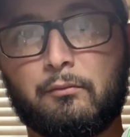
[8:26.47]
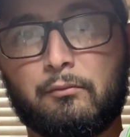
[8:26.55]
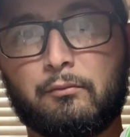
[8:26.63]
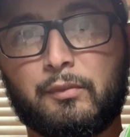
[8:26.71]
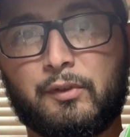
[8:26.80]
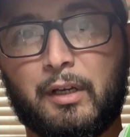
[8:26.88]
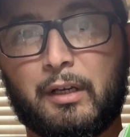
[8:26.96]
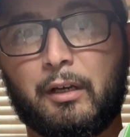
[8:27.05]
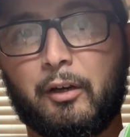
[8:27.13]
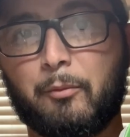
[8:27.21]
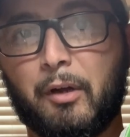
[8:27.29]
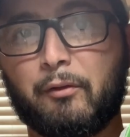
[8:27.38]

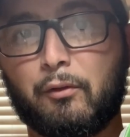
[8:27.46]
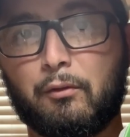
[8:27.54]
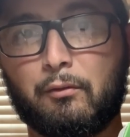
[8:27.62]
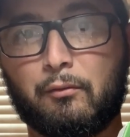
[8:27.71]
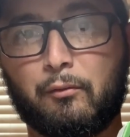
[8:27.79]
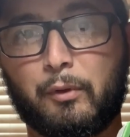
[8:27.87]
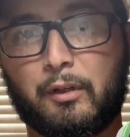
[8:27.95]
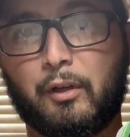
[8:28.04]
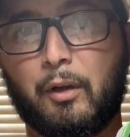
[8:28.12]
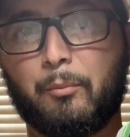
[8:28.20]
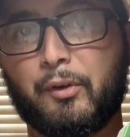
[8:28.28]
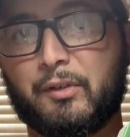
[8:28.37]
secondary bevel with the
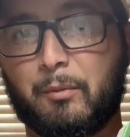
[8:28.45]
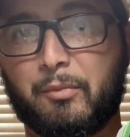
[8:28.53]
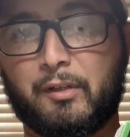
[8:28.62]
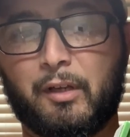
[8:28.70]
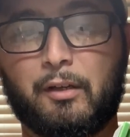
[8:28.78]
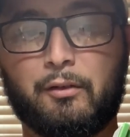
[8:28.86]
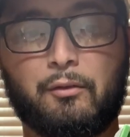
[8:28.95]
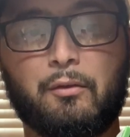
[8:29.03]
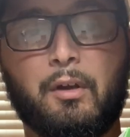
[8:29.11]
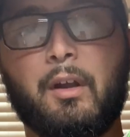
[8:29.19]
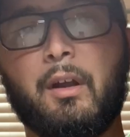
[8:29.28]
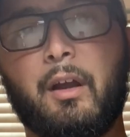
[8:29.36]
numbers I've been telling you,
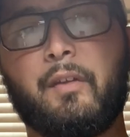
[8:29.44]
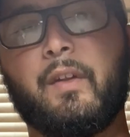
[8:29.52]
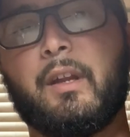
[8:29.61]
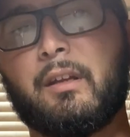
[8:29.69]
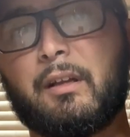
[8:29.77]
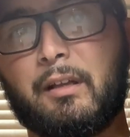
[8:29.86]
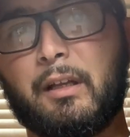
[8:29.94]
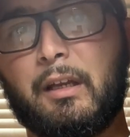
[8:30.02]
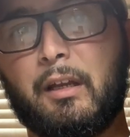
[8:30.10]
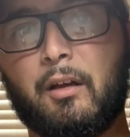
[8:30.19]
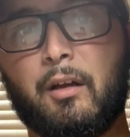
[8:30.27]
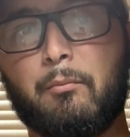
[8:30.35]
and then
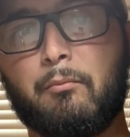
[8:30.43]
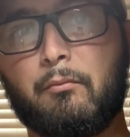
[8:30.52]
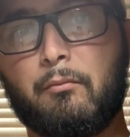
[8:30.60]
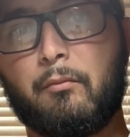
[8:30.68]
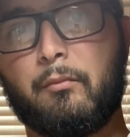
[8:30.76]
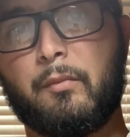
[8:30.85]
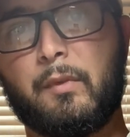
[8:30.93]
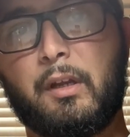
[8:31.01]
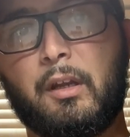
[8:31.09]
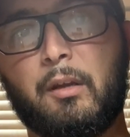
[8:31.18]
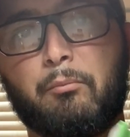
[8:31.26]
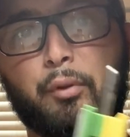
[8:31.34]
cleaning up
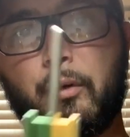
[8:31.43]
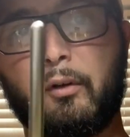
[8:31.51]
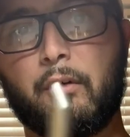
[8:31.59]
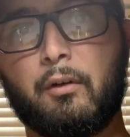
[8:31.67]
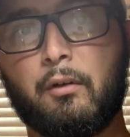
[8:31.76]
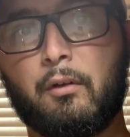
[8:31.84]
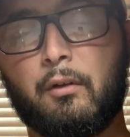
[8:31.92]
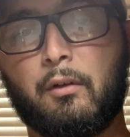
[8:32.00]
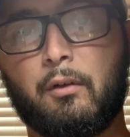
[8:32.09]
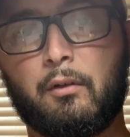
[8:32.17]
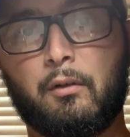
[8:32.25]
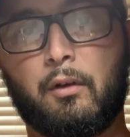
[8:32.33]
the burr
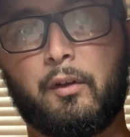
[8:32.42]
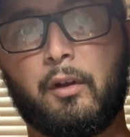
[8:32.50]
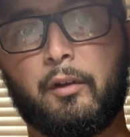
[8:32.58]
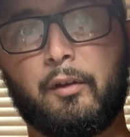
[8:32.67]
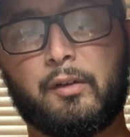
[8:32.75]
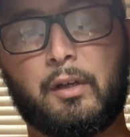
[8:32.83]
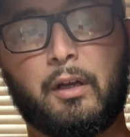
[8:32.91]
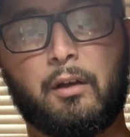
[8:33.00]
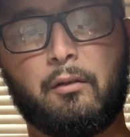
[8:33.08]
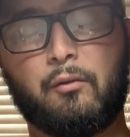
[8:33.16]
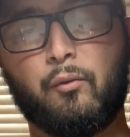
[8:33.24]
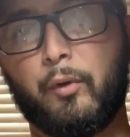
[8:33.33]
on the other
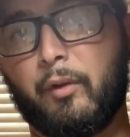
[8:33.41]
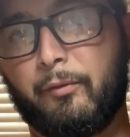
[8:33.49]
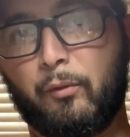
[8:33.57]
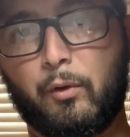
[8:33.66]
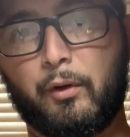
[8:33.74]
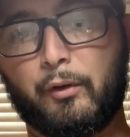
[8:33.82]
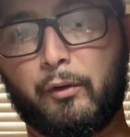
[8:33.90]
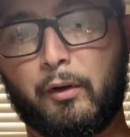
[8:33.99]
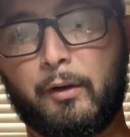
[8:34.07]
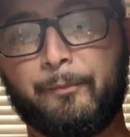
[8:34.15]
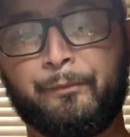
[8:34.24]
side with a 400 grit.